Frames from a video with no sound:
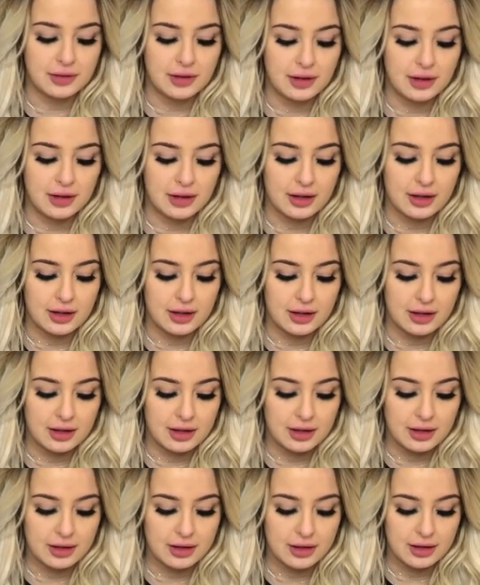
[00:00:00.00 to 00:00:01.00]

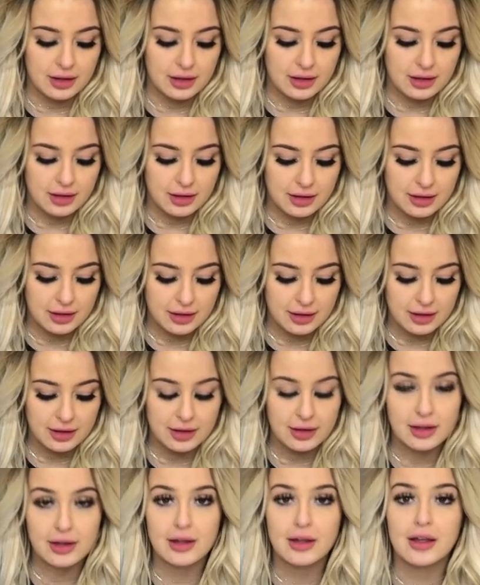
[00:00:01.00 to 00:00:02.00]

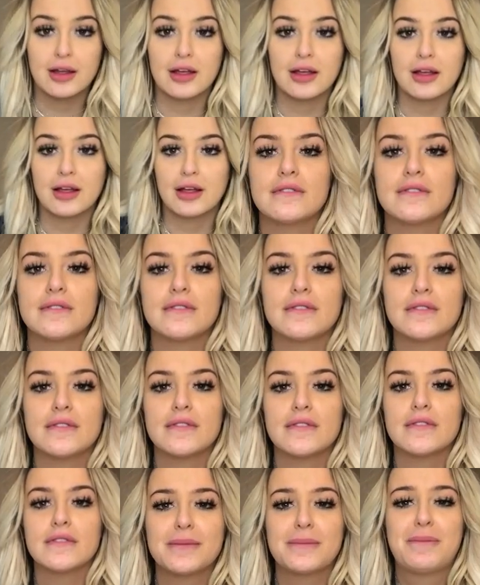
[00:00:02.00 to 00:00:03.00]

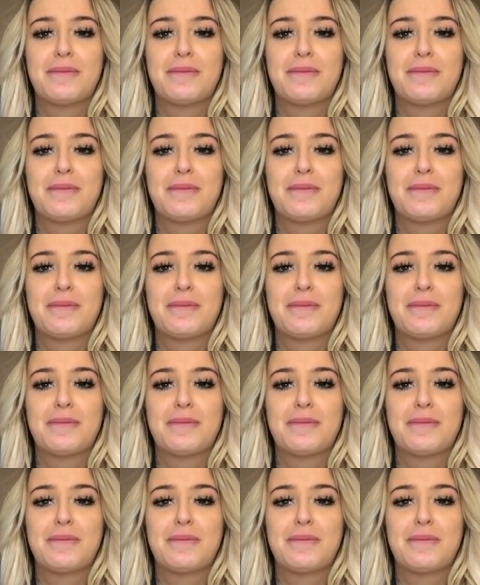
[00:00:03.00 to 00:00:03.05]
(not speaking)